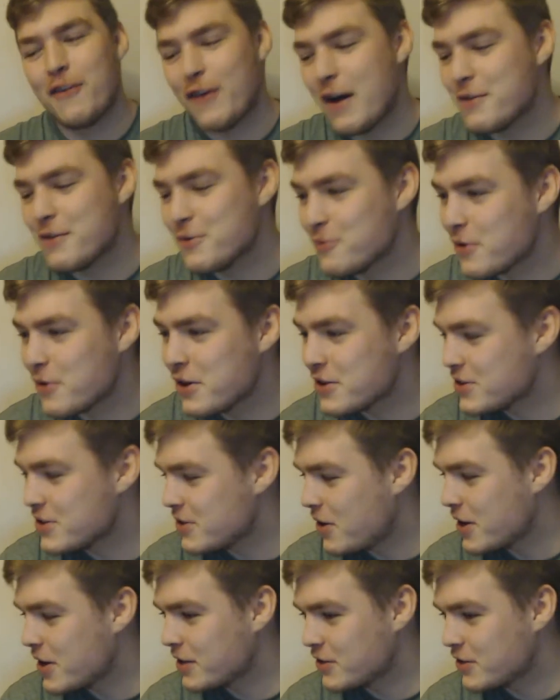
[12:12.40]
I found it
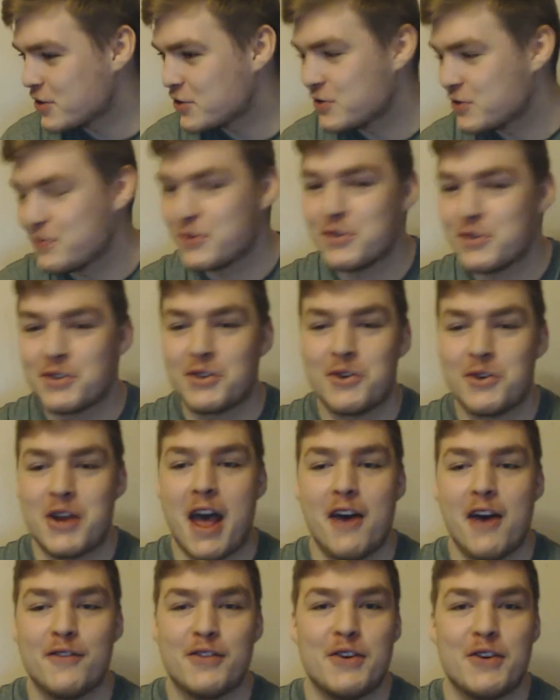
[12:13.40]
weird, like that somebody's
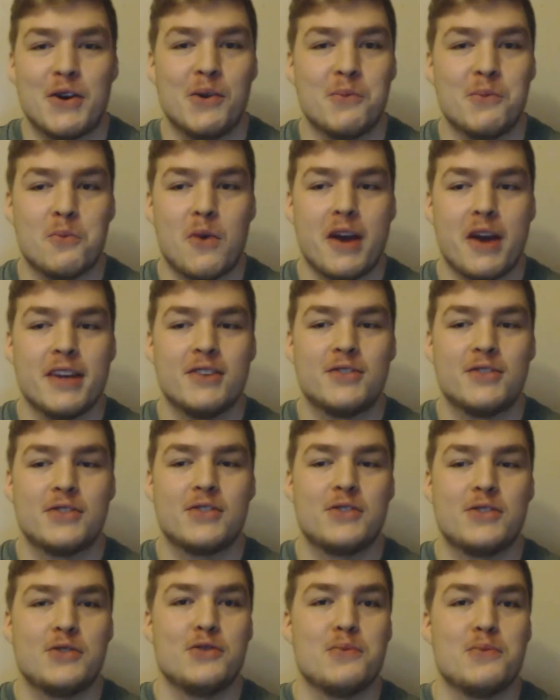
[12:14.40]
gone out of their own way
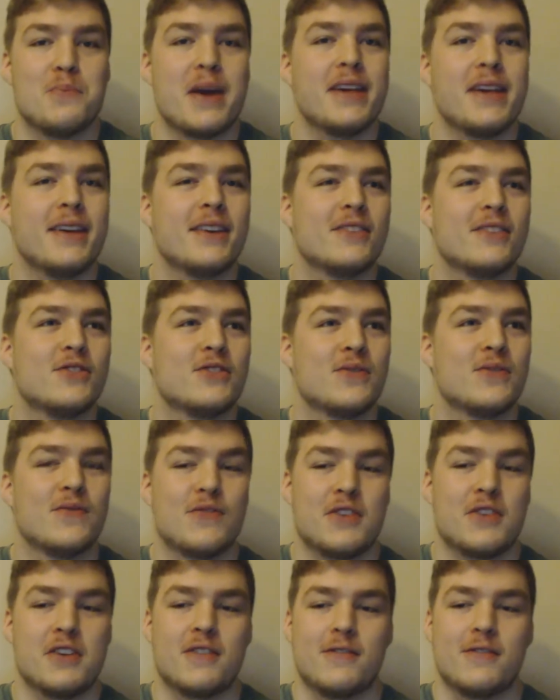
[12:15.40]
just to make
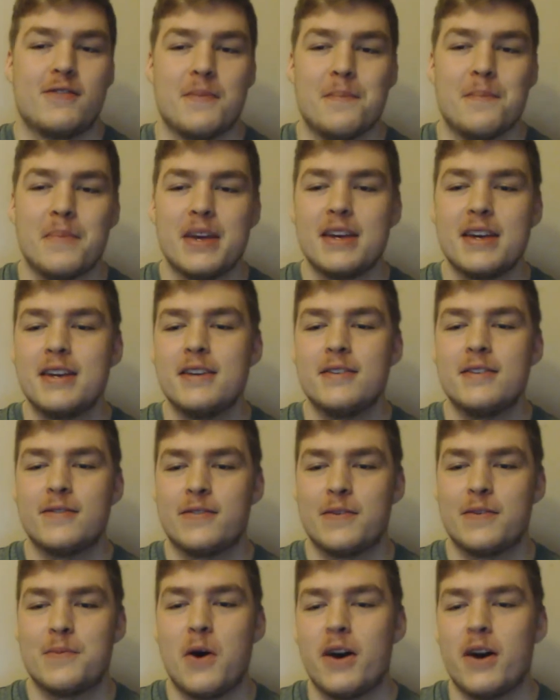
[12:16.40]
something for me
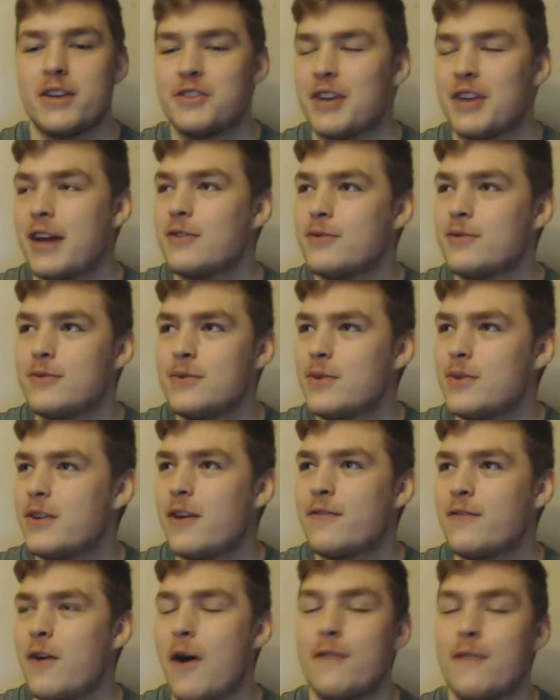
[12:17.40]
for my channel.
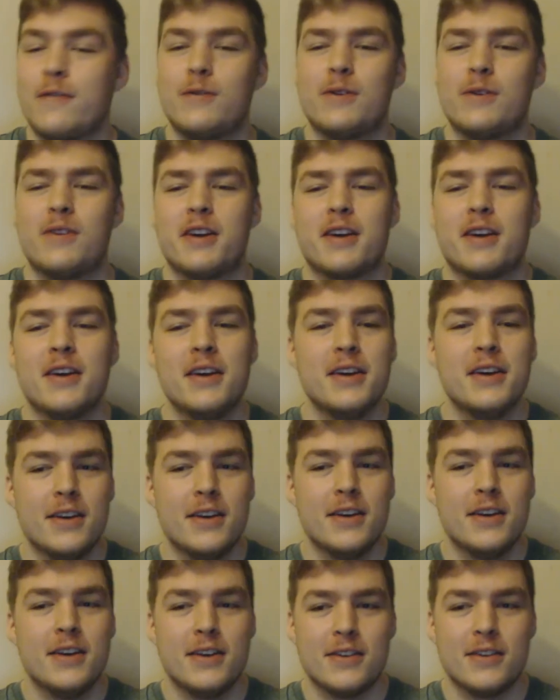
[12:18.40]
I, I thought like,
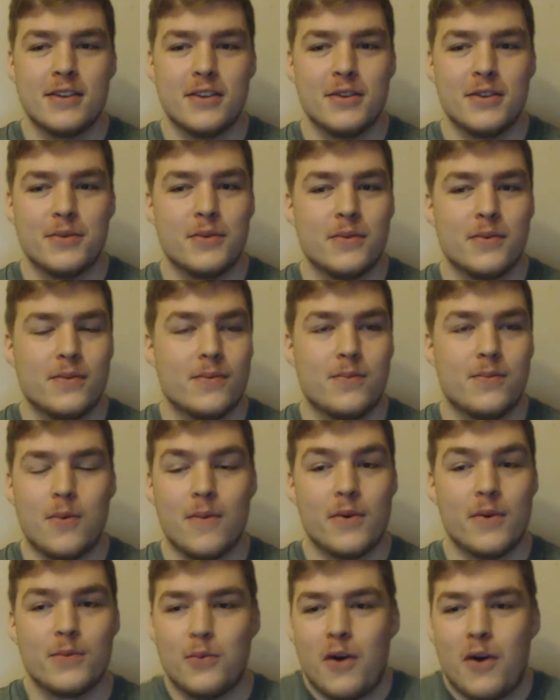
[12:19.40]

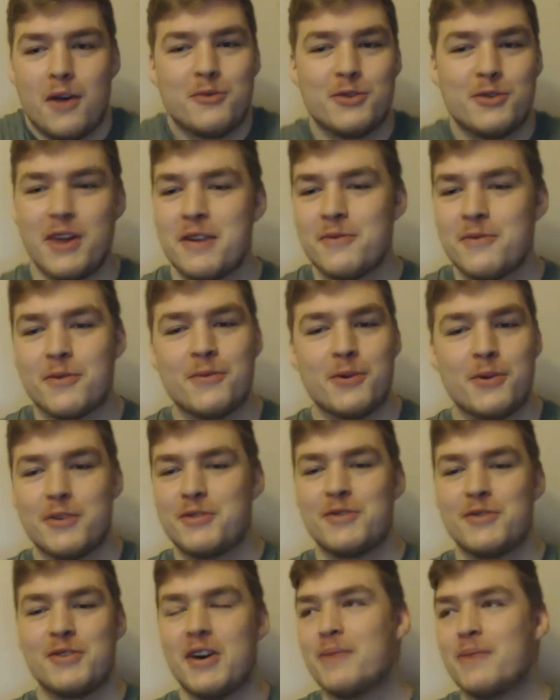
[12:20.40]
why would anyone
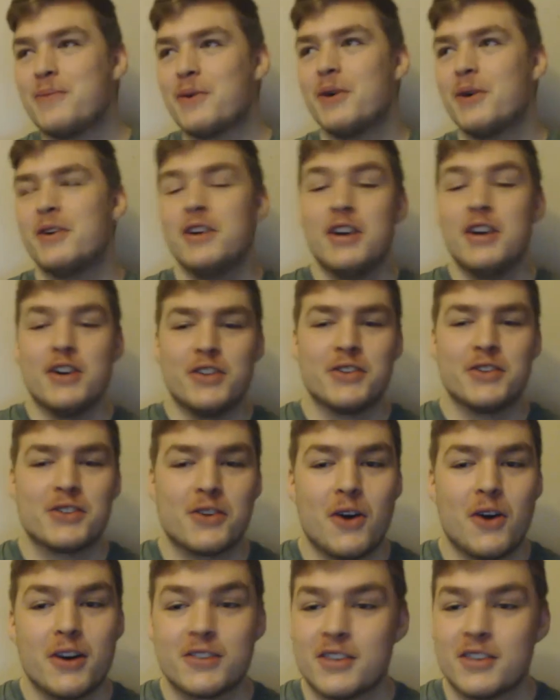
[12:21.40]
want to do that? But
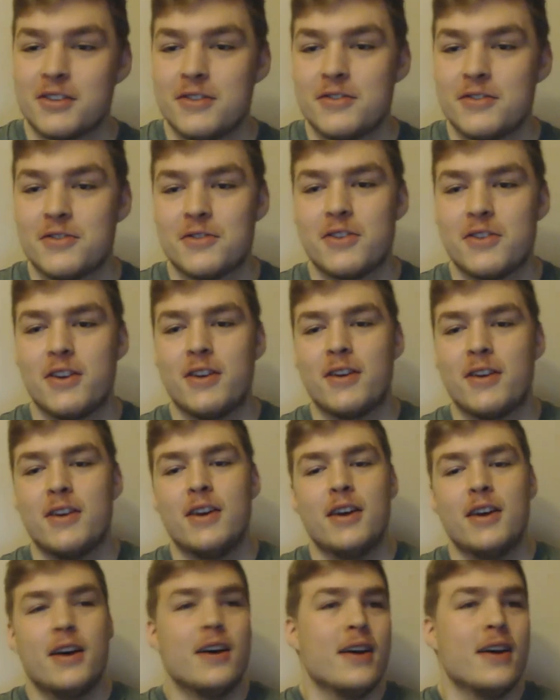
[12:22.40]
this guy's gone and done it.